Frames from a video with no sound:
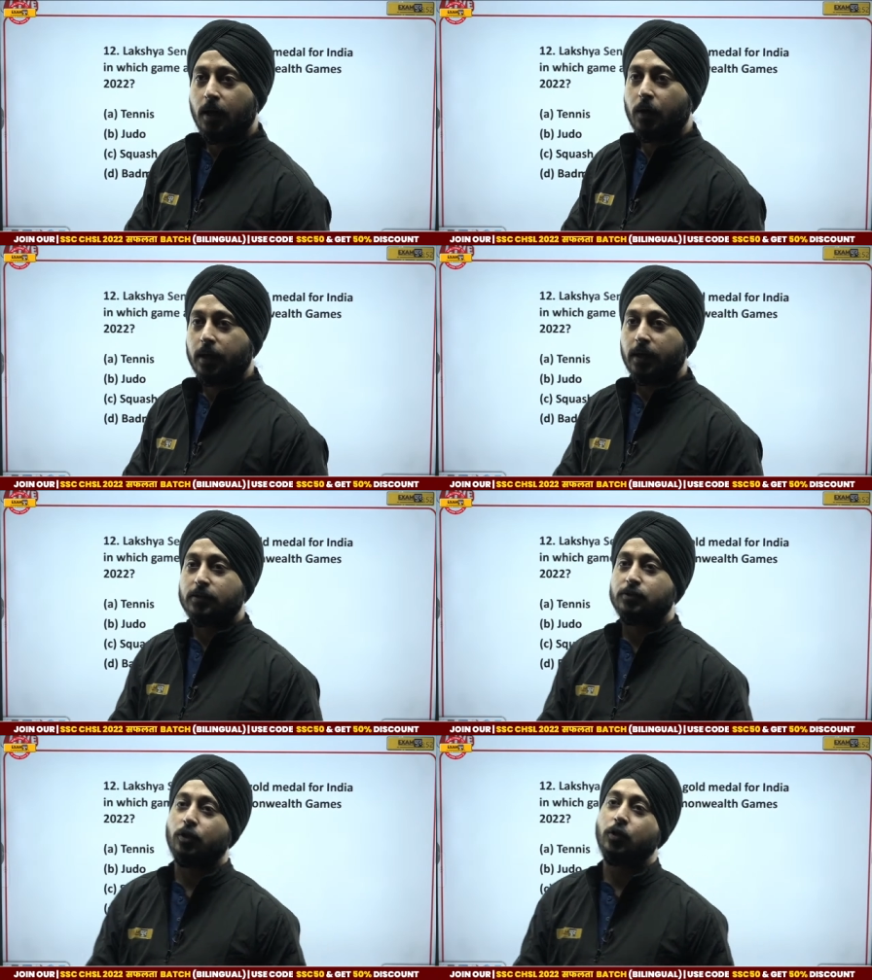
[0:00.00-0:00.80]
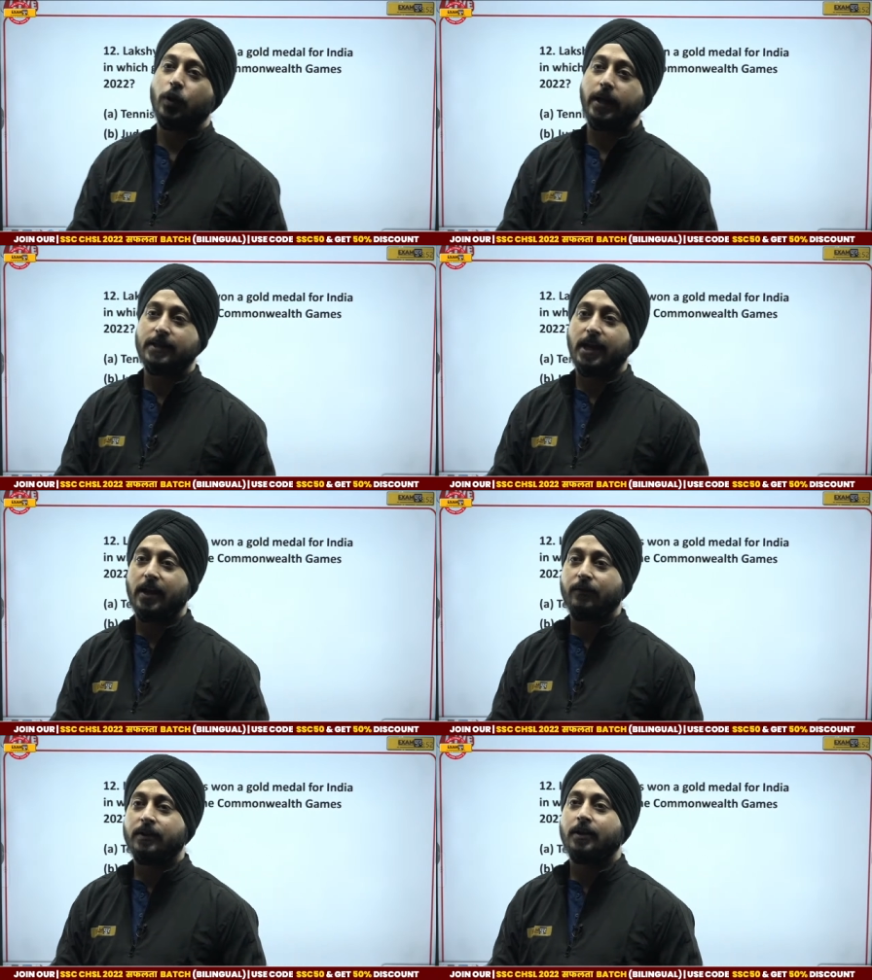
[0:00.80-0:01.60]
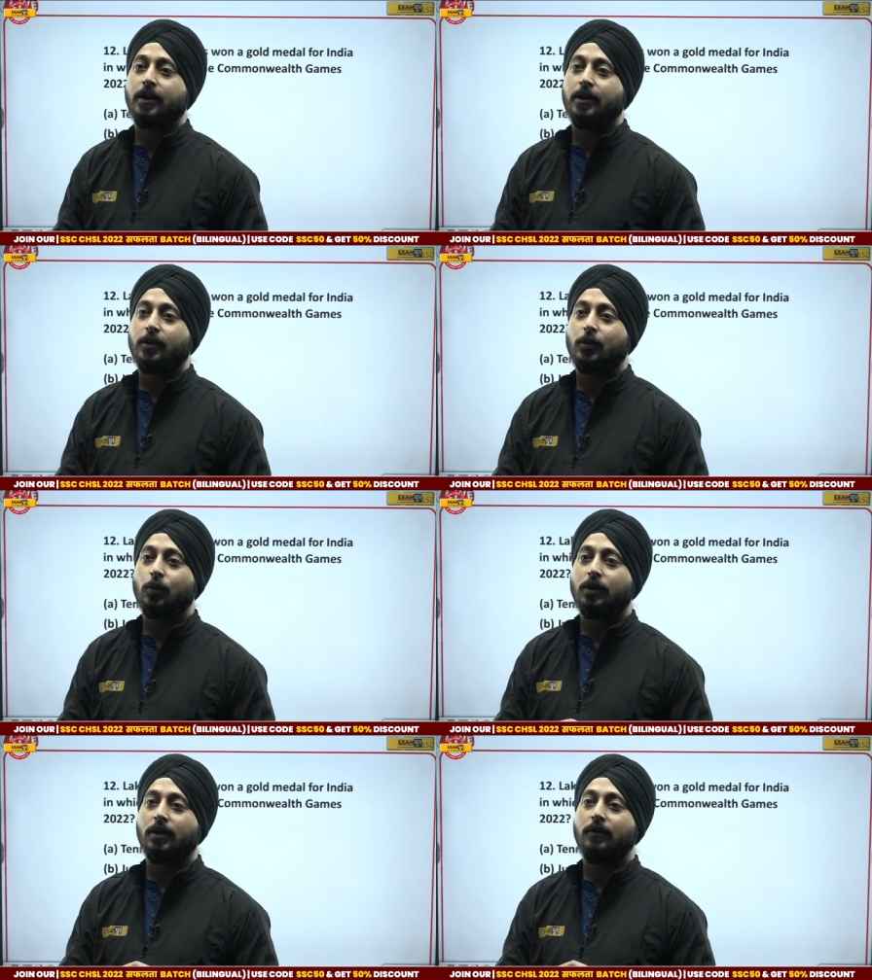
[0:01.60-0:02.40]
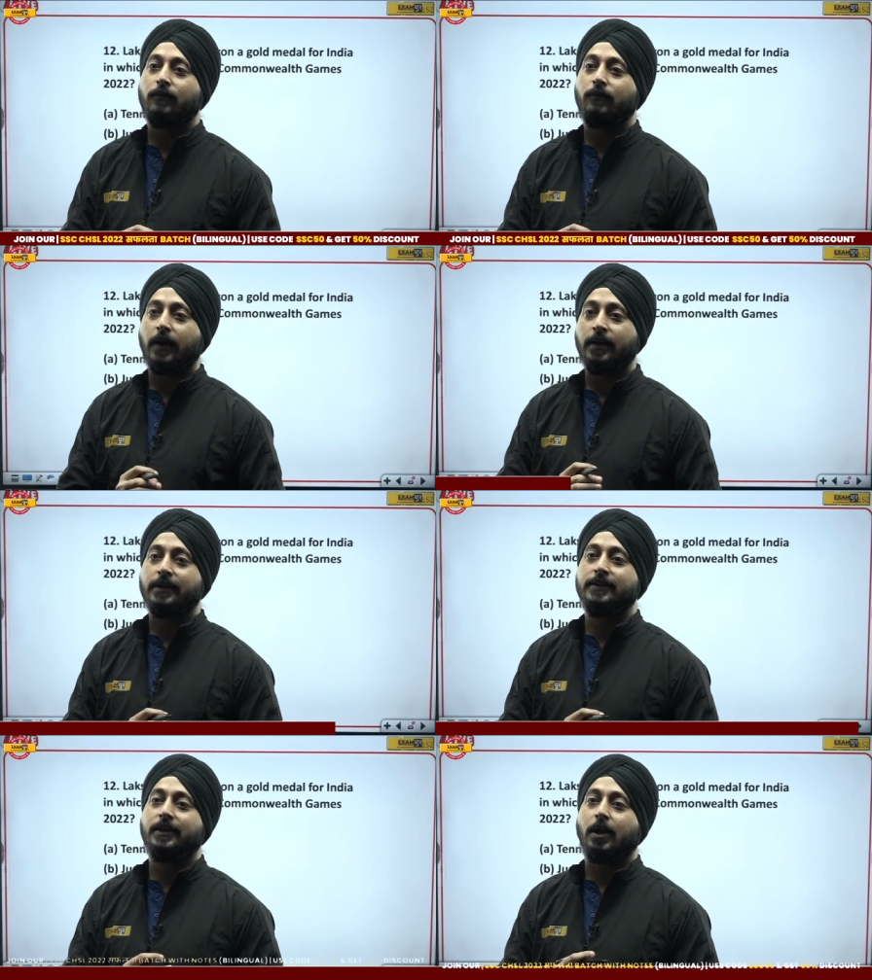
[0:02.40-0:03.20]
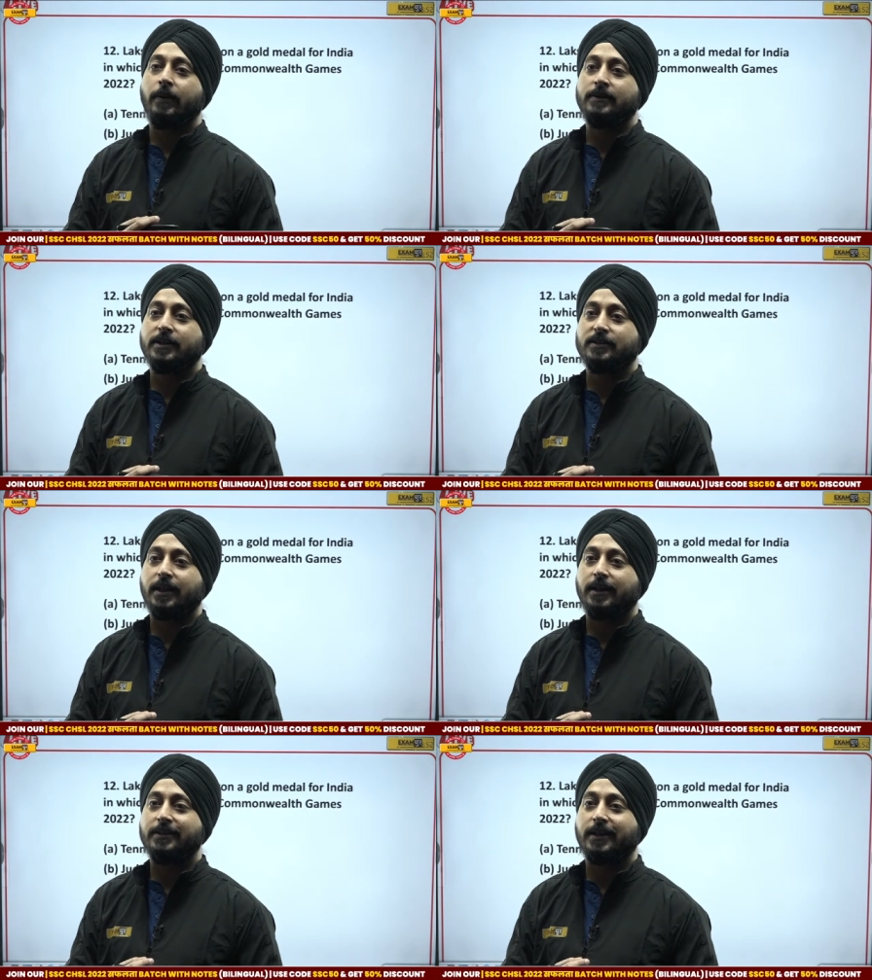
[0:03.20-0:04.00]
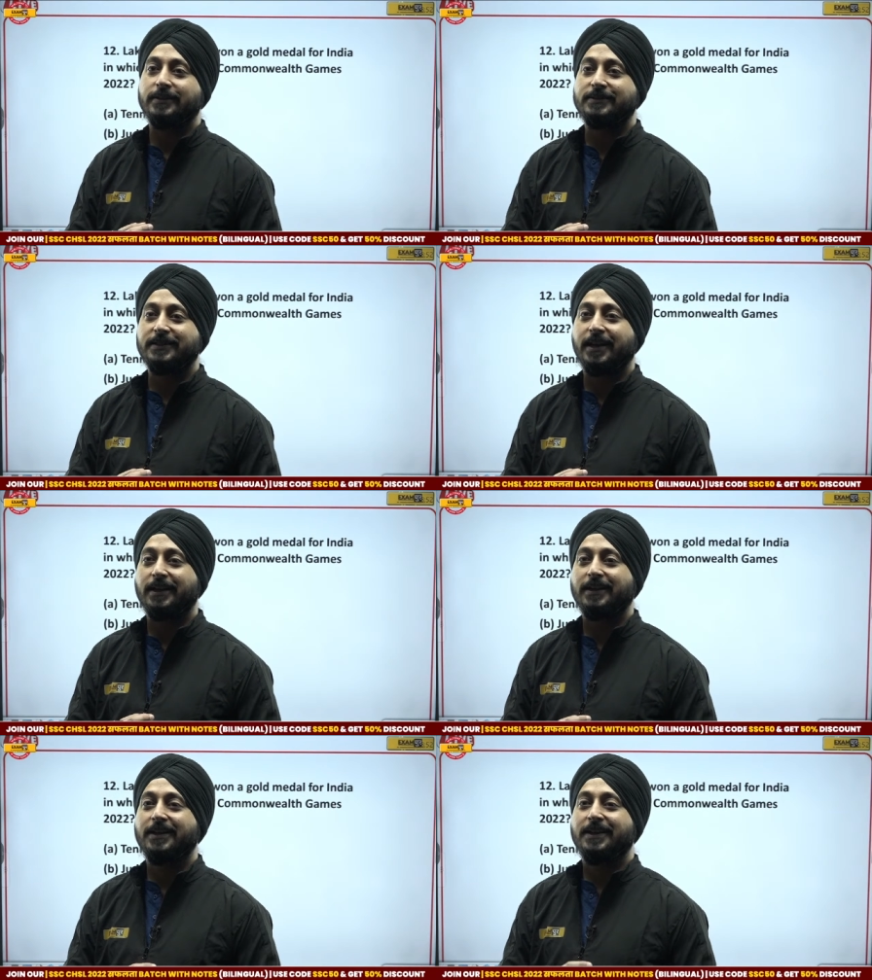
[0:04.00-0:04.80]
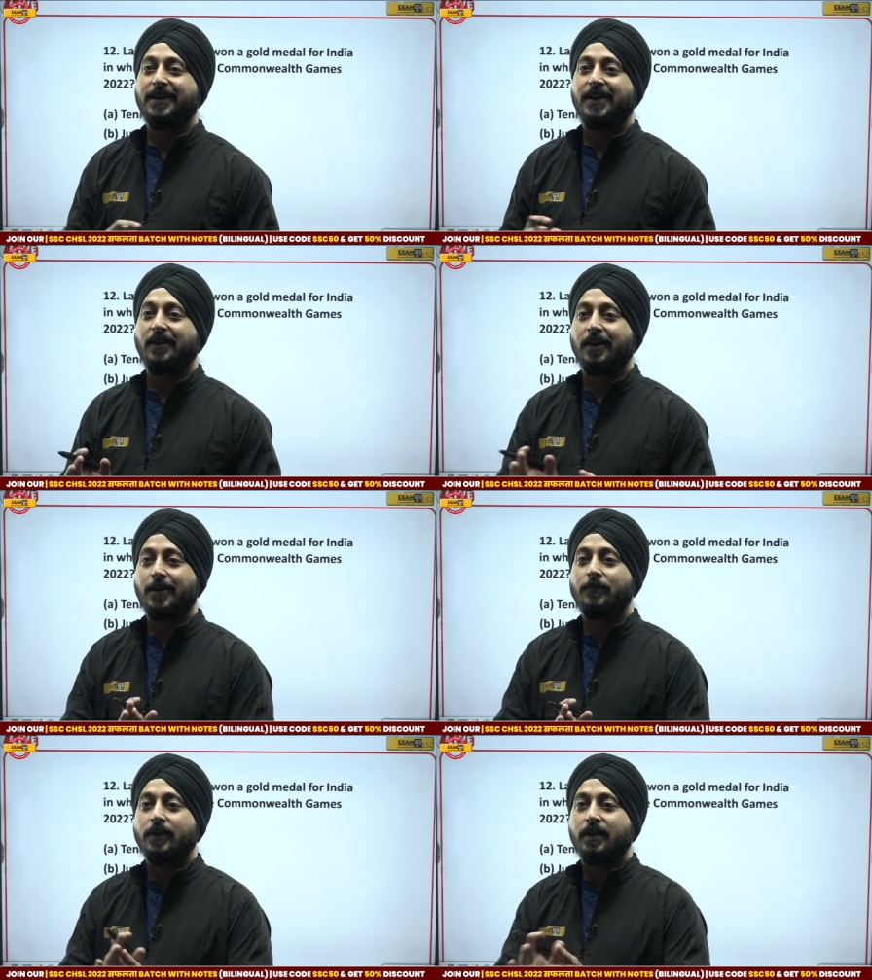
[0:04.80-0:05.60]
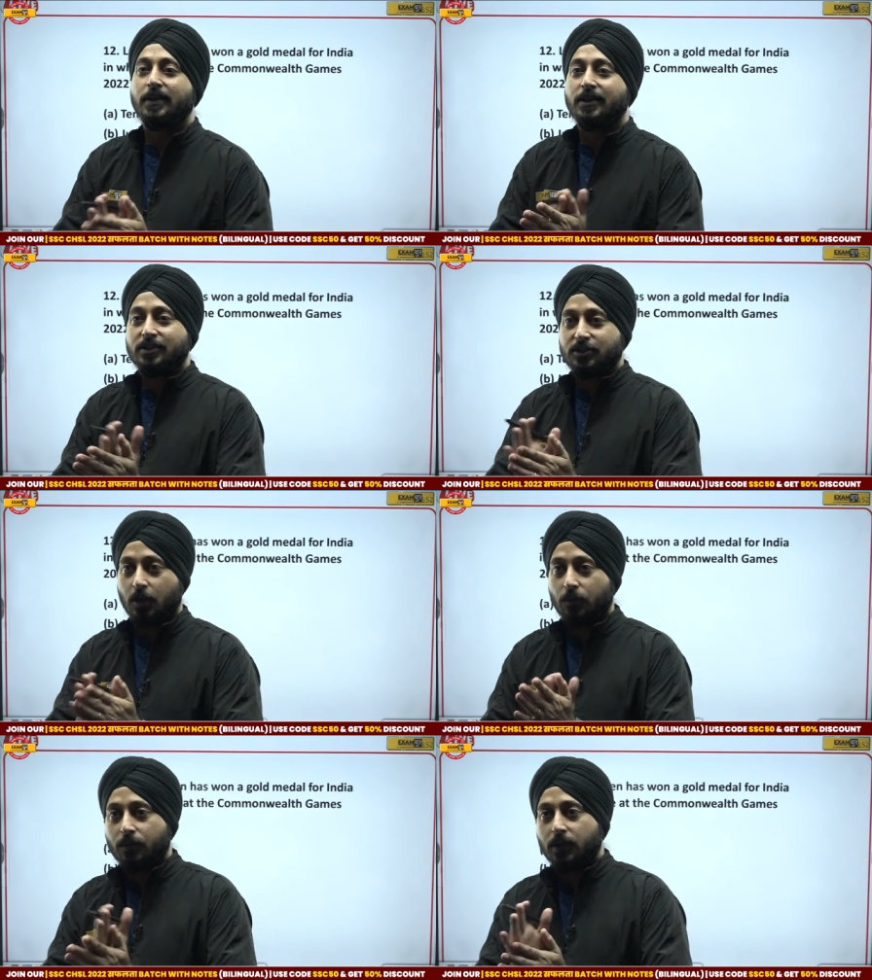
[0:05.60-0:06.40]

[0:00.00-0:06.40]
okay so you guys are having a total fun in the comment section i can i can see that okay chalo